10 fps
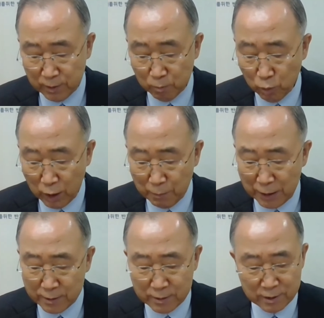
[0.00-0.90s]

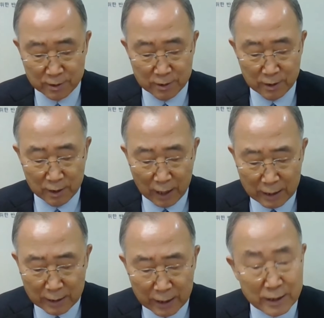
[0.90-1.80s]
Mohammed
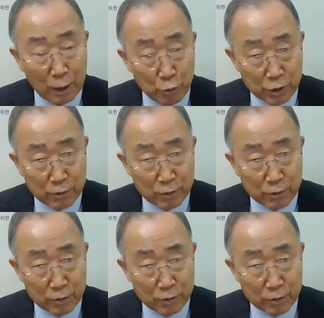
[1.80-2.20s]
Al-Hendawi